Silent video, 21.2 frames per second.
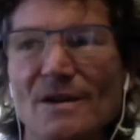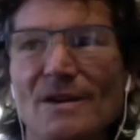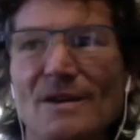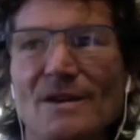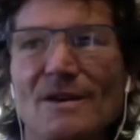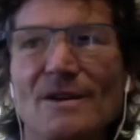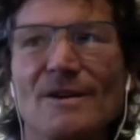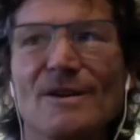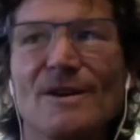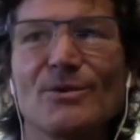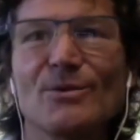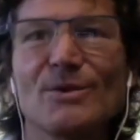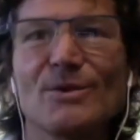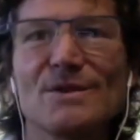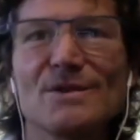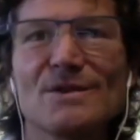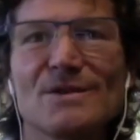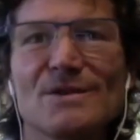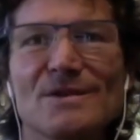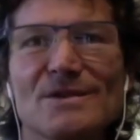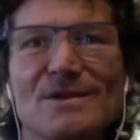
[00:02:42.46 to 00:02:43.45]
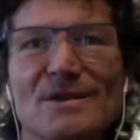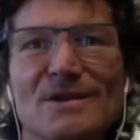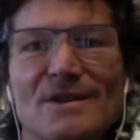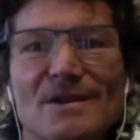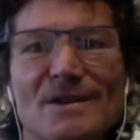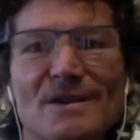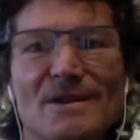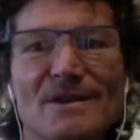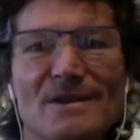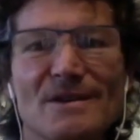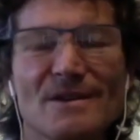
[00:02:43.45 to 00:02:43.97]
right, we just
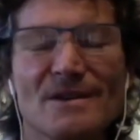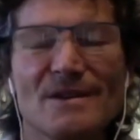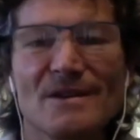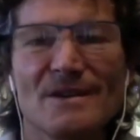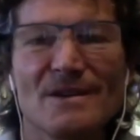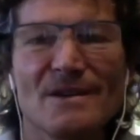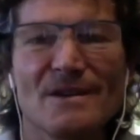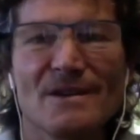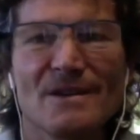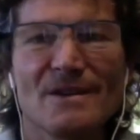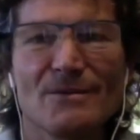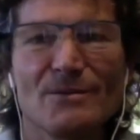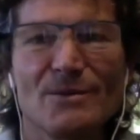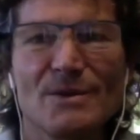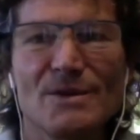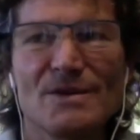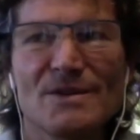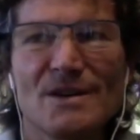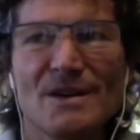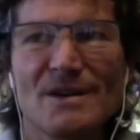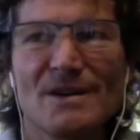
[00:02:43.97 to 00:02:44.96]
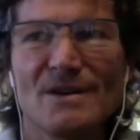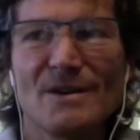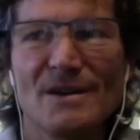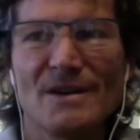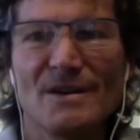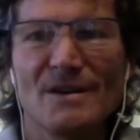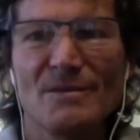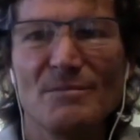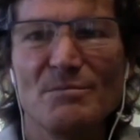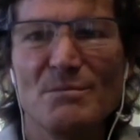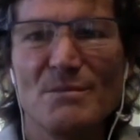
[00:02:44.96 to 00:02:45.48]
had an
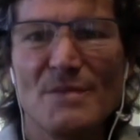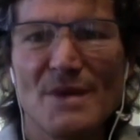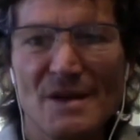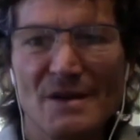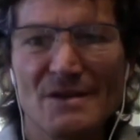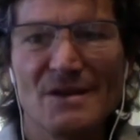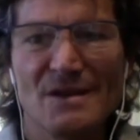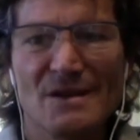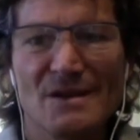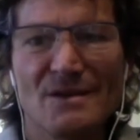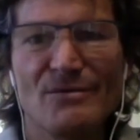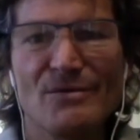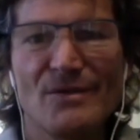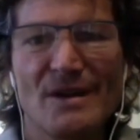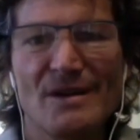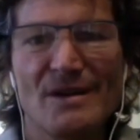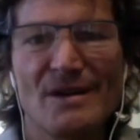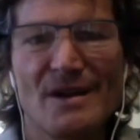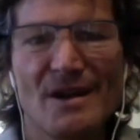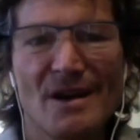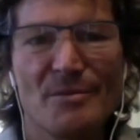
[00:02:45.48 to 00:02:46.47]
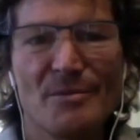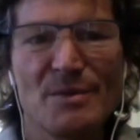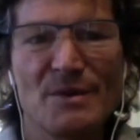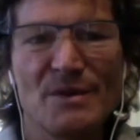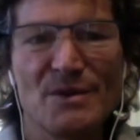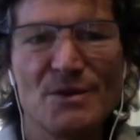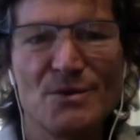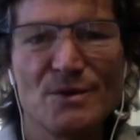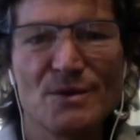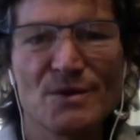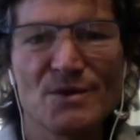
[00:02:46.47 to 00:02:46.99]
amazing event happen
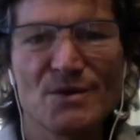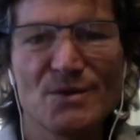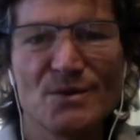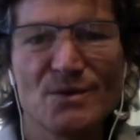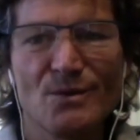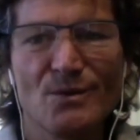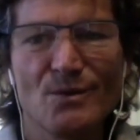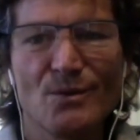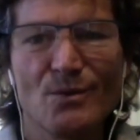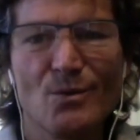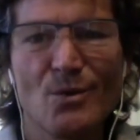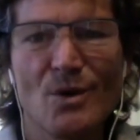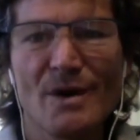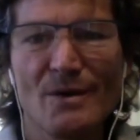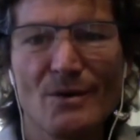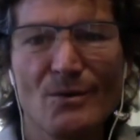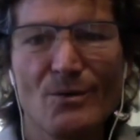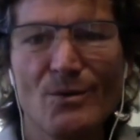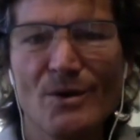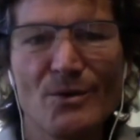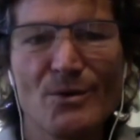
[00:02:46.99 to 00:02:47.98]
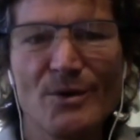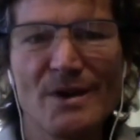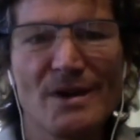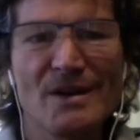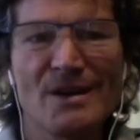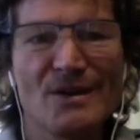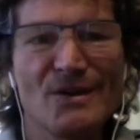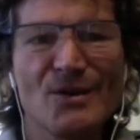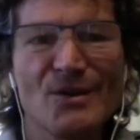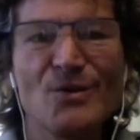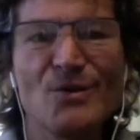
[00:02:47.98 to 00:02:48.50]
to us. What are we
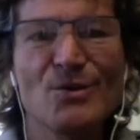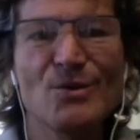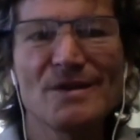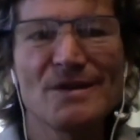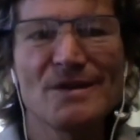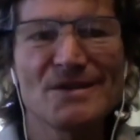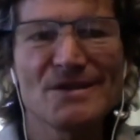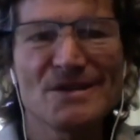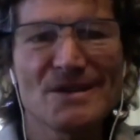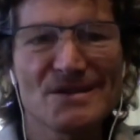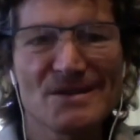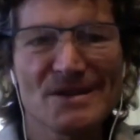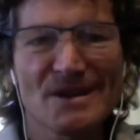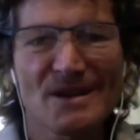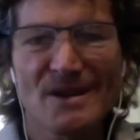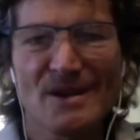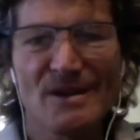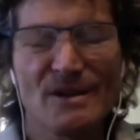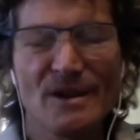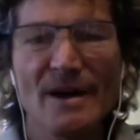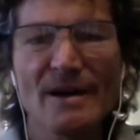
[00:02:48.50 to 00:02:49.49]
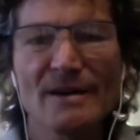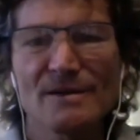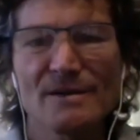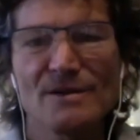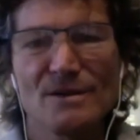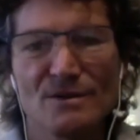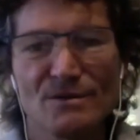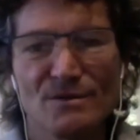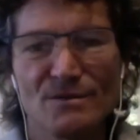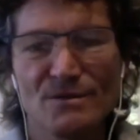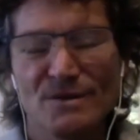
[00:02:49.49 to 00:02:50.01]
going to do with this as a
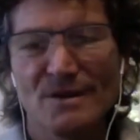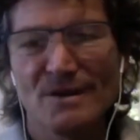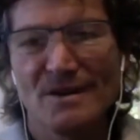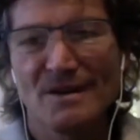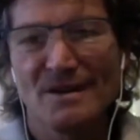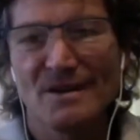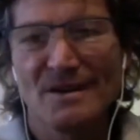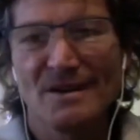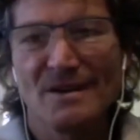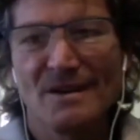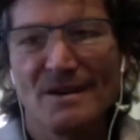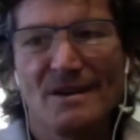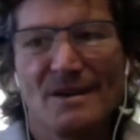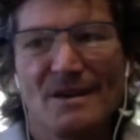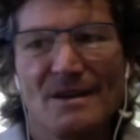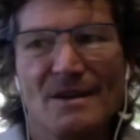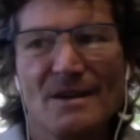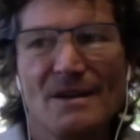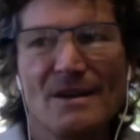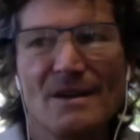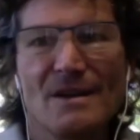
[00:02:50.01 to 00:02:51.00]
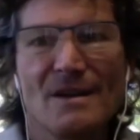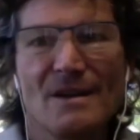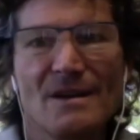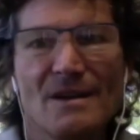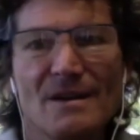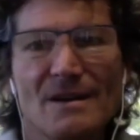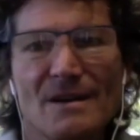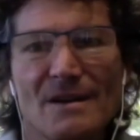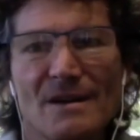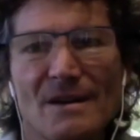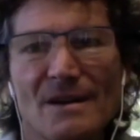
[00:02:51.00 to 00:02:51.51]
collective,
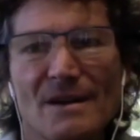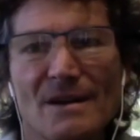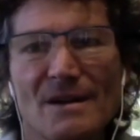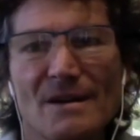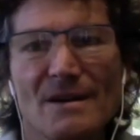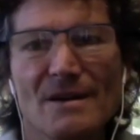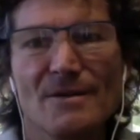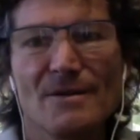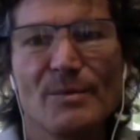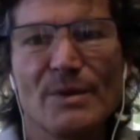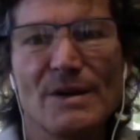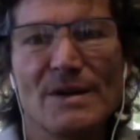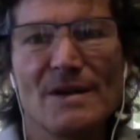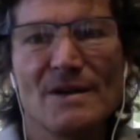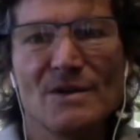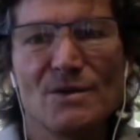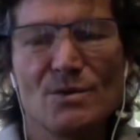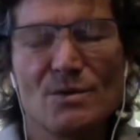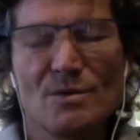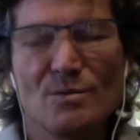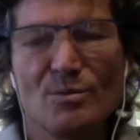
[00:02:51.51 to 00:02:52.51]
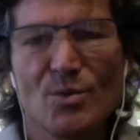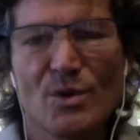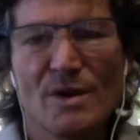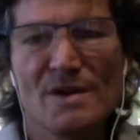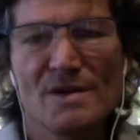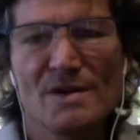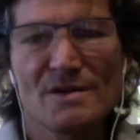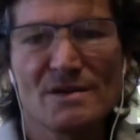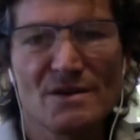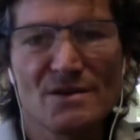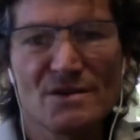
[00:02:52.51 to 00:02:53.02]
and begin to
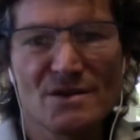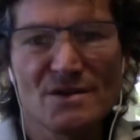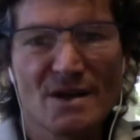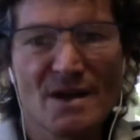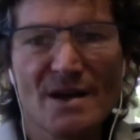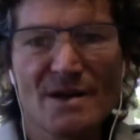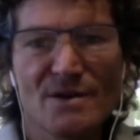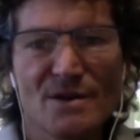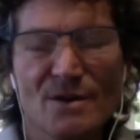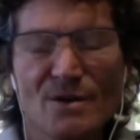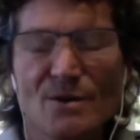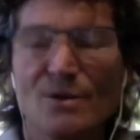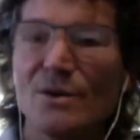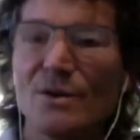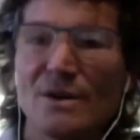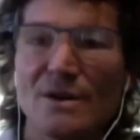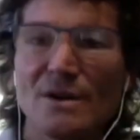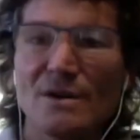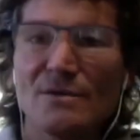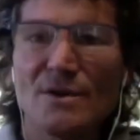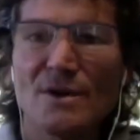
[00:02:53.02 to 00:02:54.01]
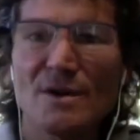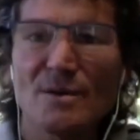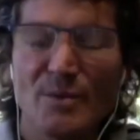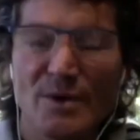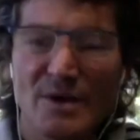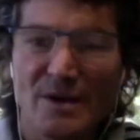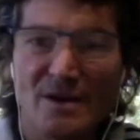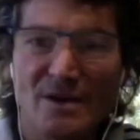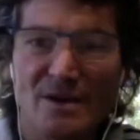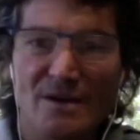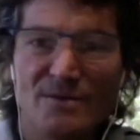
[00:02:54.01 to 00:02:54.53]
embrace the shadow of our
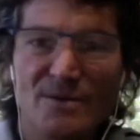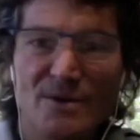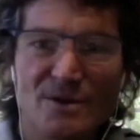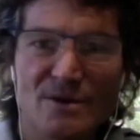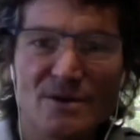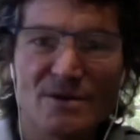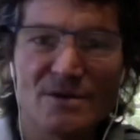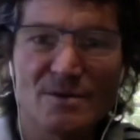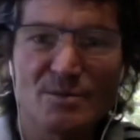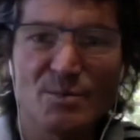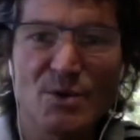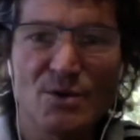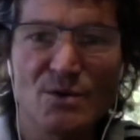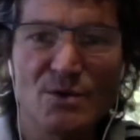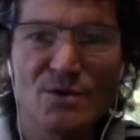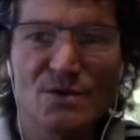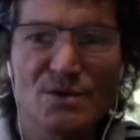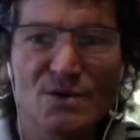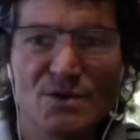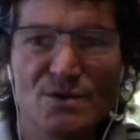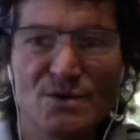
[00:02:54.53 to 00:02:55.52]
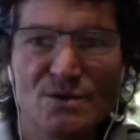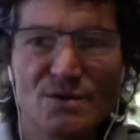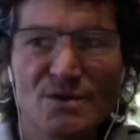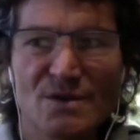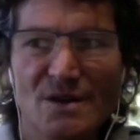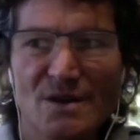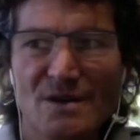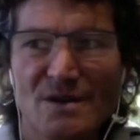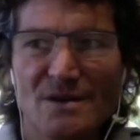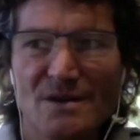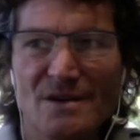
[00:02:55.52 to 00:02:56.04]
behavior, as opposed to
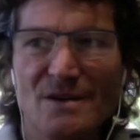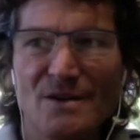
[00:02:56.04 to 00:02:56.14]
saying,